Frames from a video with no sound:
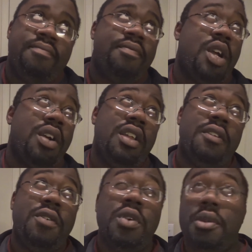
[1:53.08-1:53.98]
30 to
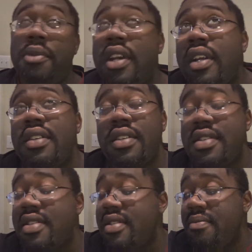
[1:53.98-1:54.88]
40 minutes,
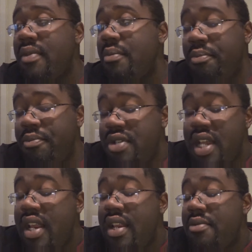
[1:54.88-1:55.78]
I'm
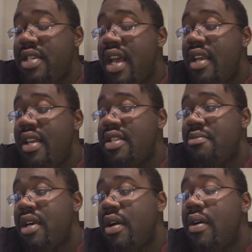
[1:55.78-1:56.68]
standing upside next to
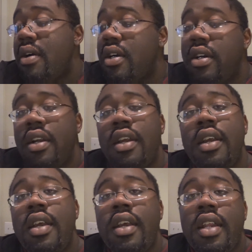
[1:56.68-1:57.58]
my car.
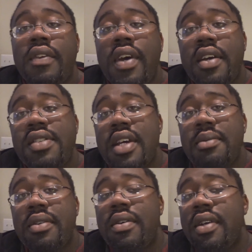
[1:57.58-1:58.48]
They finally tell
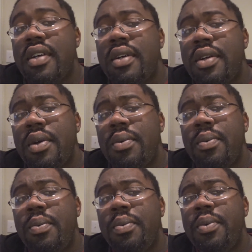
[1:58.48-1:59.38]
me, well, your
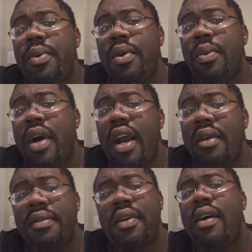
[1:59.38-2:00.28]

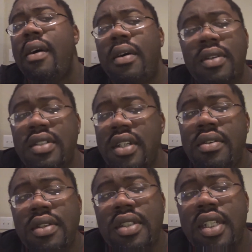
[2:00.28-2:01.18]
wife called and
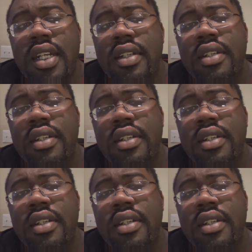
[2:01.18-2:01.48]
told us that